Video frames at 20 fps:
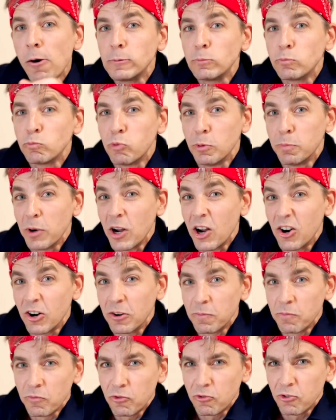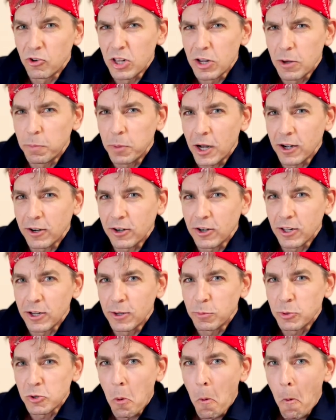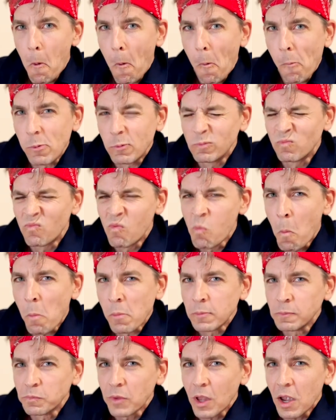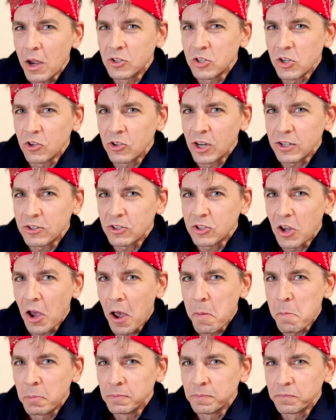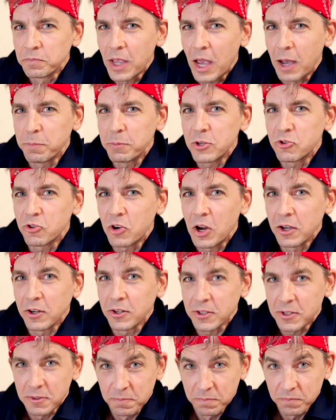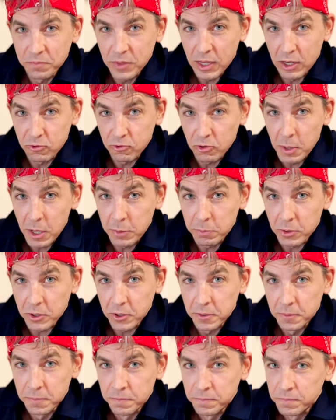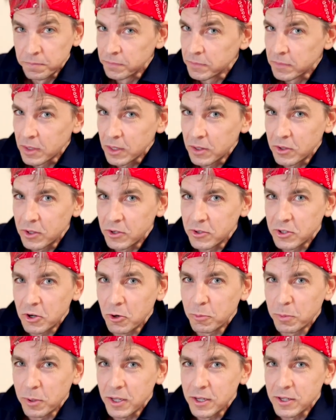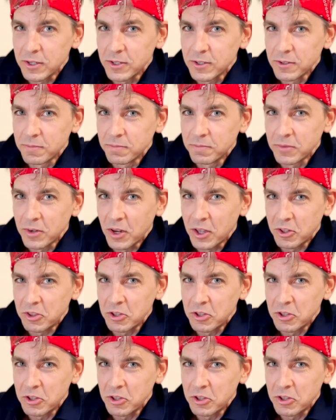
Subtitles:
Prepare for the apocalypse. Until next time, happy trails. And remember, there's no place like the